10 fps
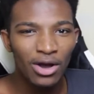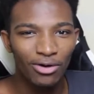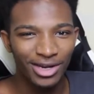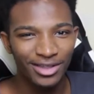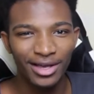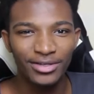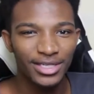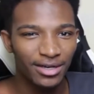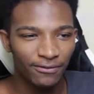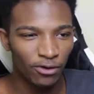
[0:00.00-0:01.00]
or anything else
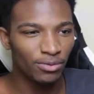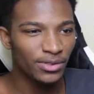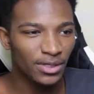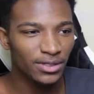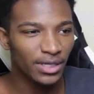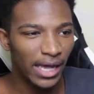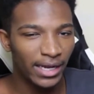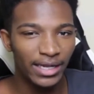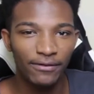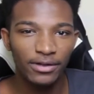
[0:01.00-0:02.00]
that confirms this,
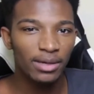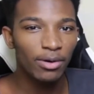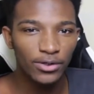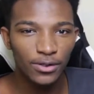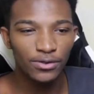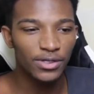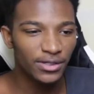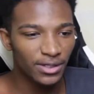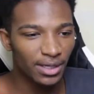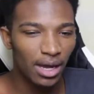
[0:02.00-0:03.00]
then definitely post those
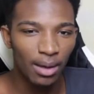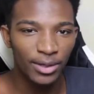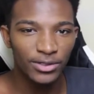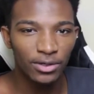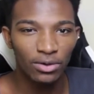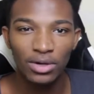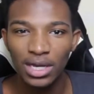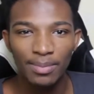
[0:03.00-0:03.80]
links in the comments so